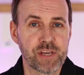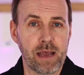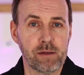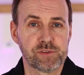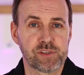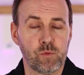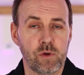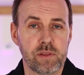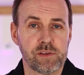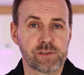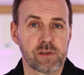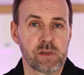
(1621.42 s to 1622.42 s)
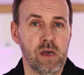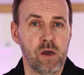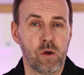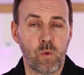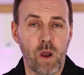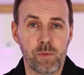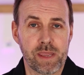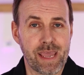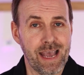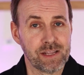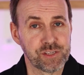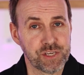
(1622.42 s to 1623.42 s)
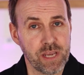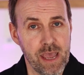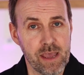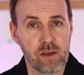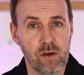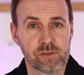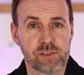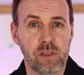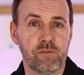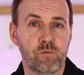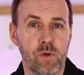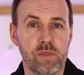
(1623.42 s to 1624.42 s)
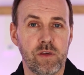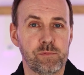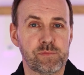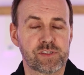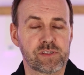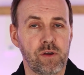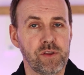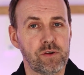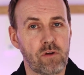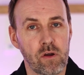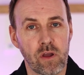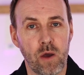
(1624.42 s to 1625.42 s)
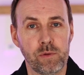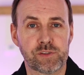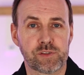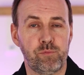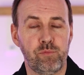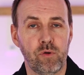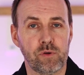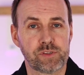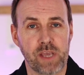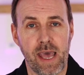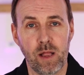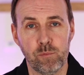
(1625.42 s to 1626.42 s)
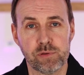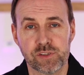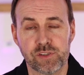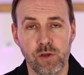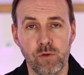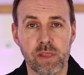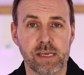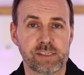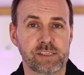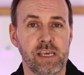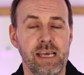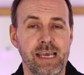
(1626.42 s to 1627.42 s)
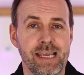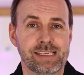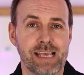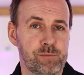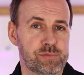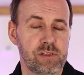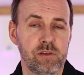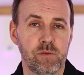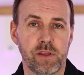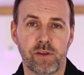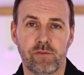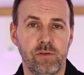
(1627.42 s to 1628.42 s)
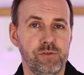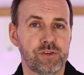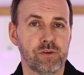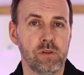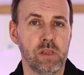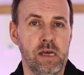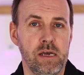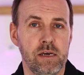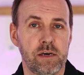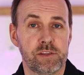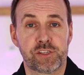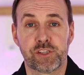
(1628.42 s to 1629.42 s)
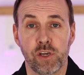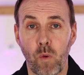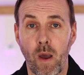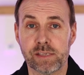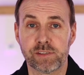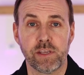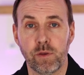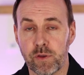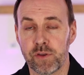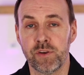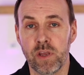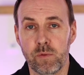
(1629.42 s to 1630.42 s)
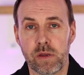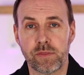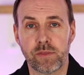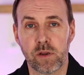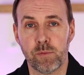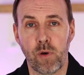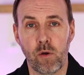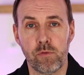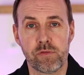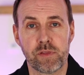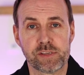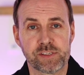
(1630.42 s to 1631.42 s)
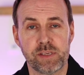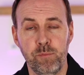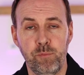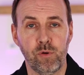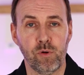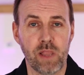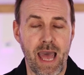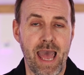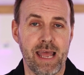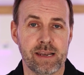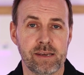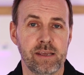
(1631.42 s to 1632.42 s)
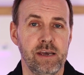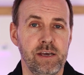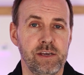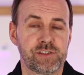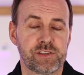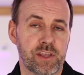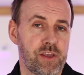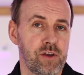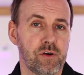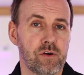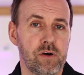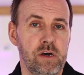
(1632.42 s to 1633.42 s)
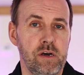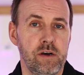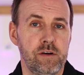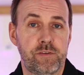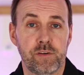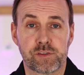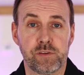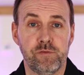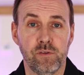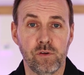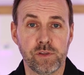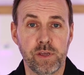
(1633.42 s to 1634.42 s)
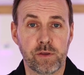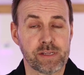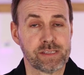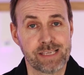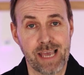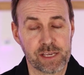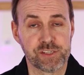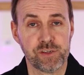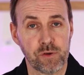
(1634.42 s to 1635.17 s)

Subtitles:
out to others and where we can share God's love with them. So your ongoing support to help us do this is absolutely crucial. And there's two ways that you can do it that are both simple and secure. First of all, you can text